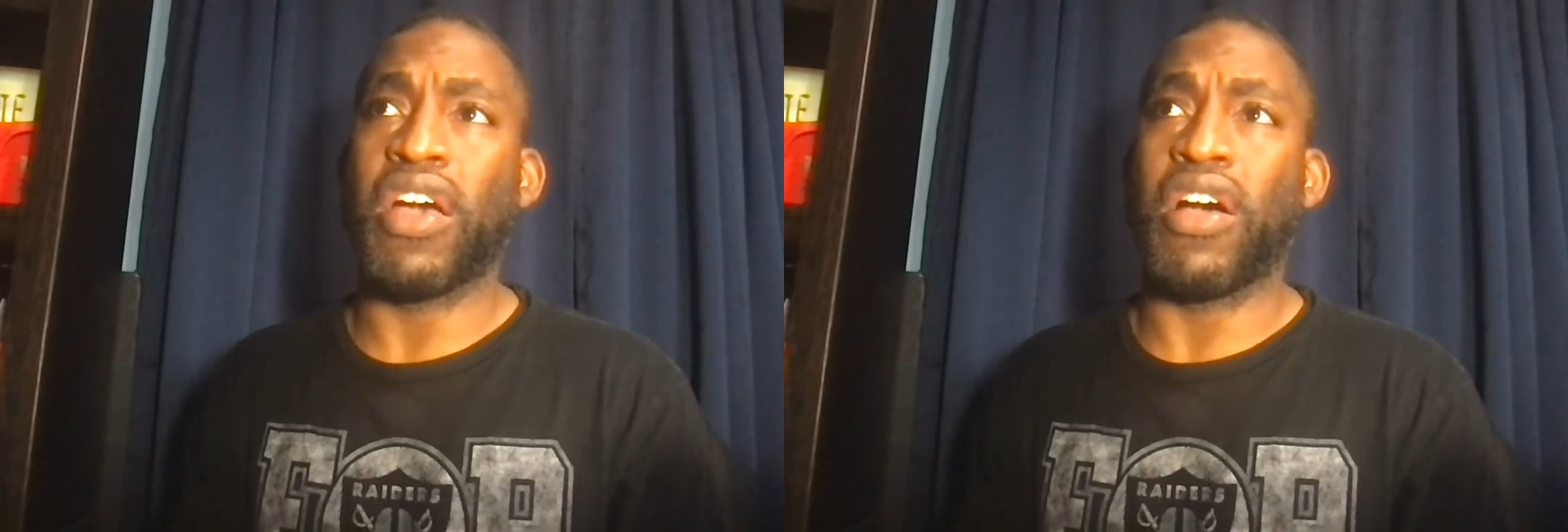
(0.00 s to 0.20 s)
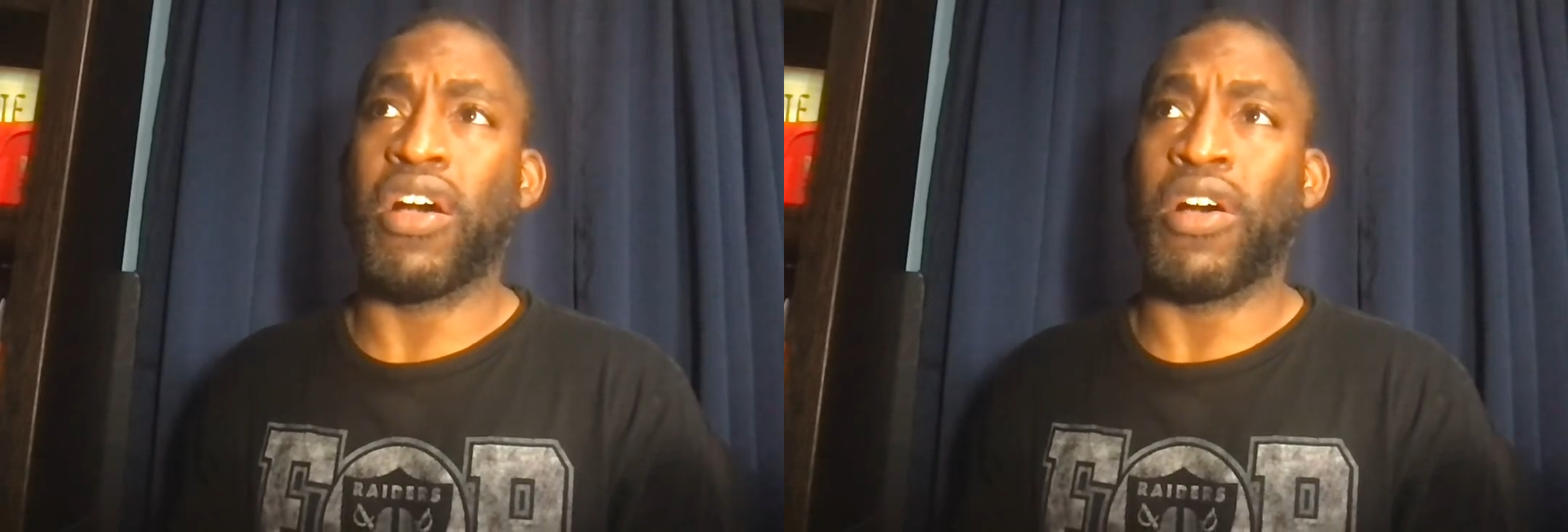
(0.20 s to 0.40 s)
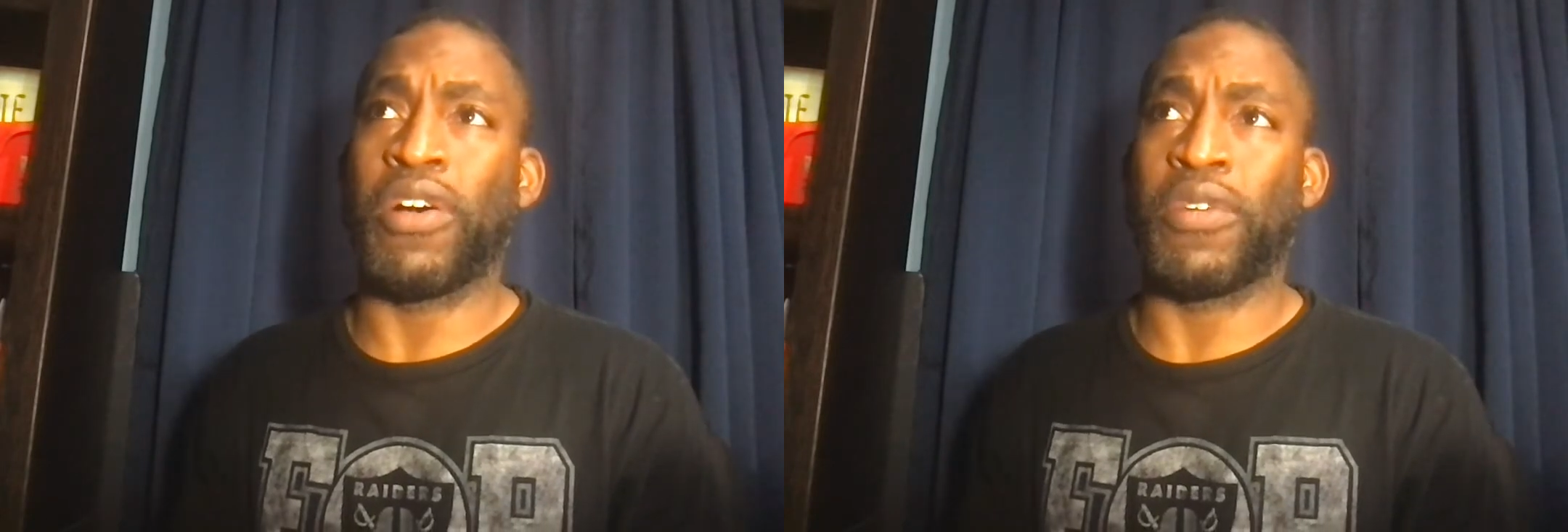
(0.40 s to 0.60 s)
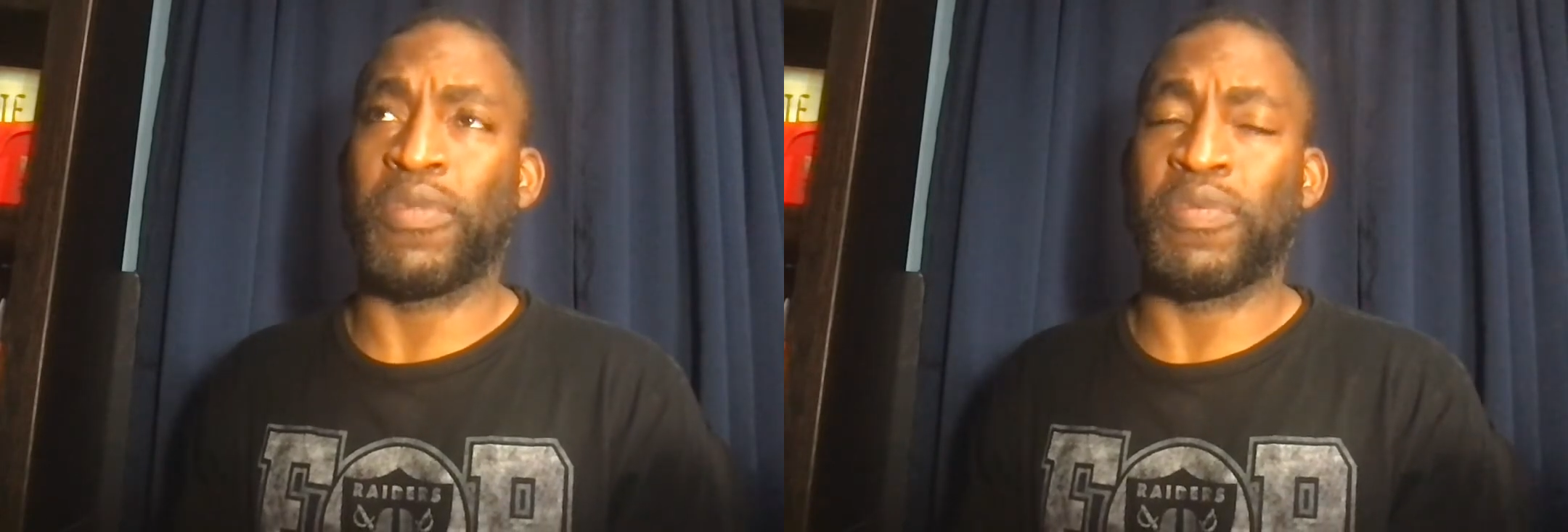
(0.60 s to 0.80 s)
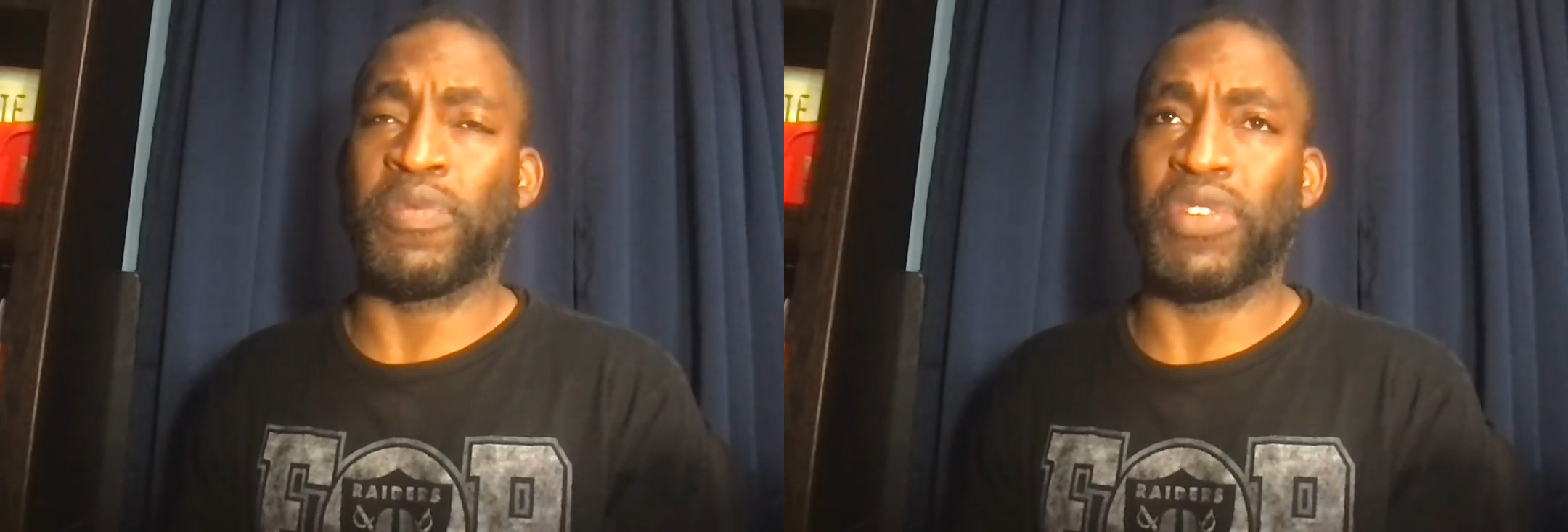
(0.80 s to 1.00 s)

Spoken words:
Um,